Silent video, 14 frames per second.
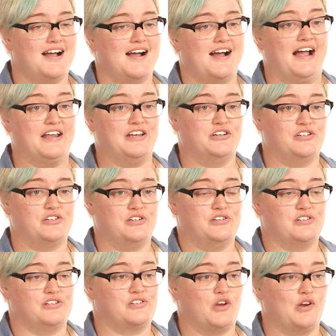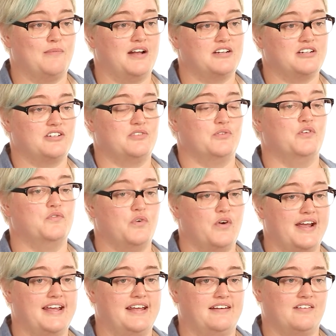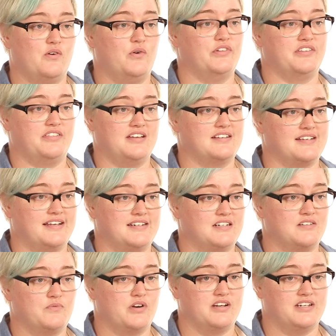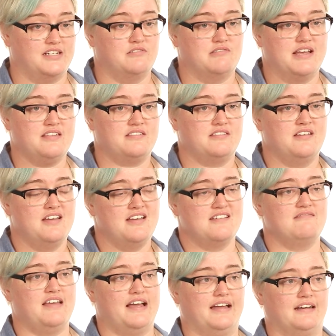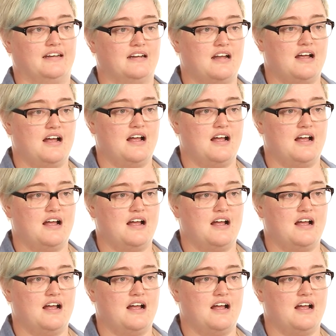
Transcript: I used to use it so much to avoid all the things I didn't want to deal with that